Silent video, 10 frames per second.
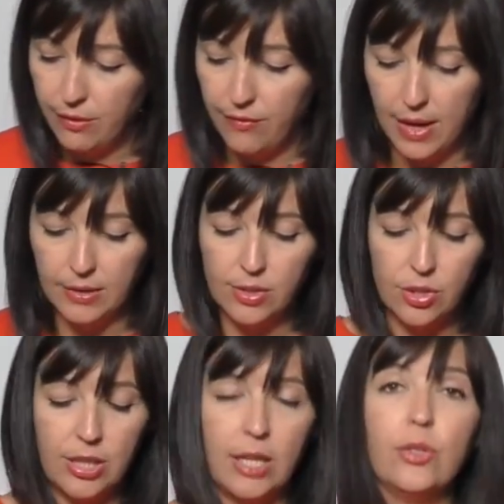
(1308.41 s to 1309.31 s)
event
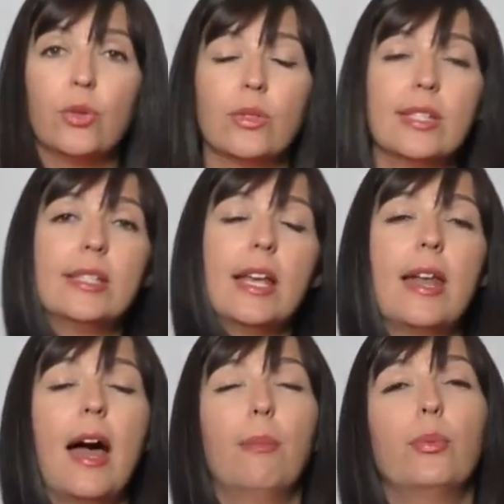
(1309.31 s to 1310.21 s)
so that you're
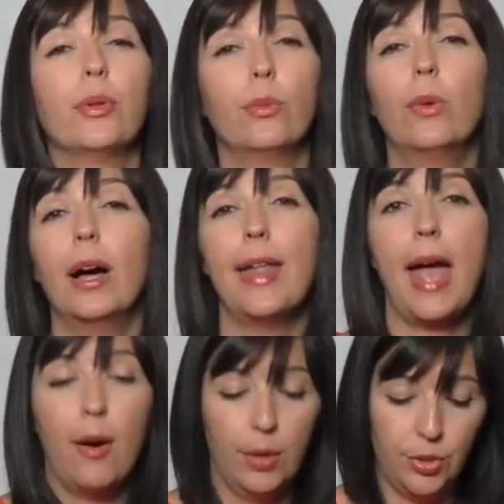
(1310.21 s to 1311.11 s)
set up with 1
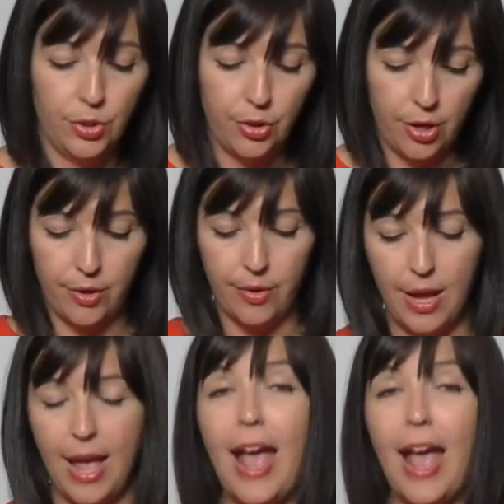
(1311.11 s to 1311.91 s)
hour to go,